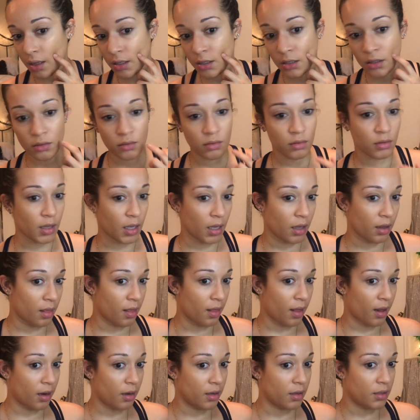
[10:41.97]
I do think
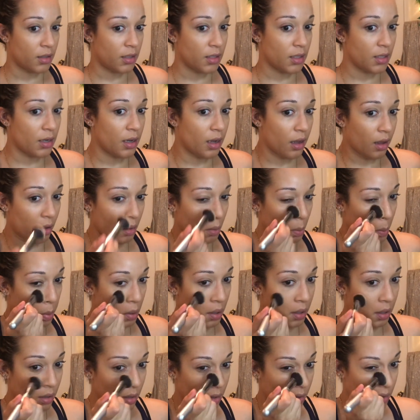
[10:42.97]
that it did help,
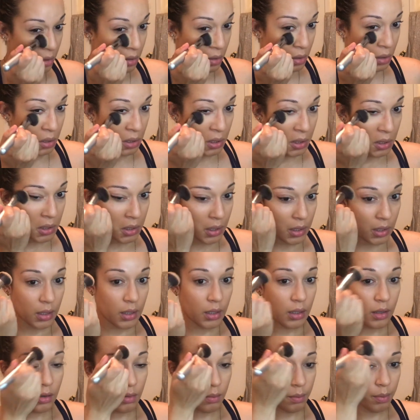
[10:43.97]

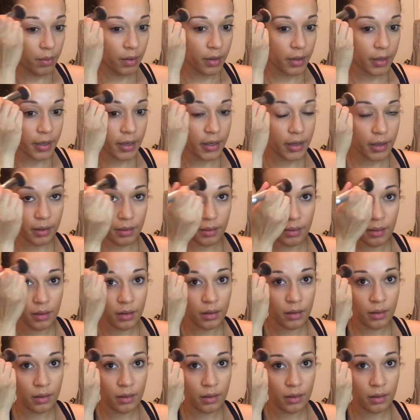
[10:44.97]
you know, blur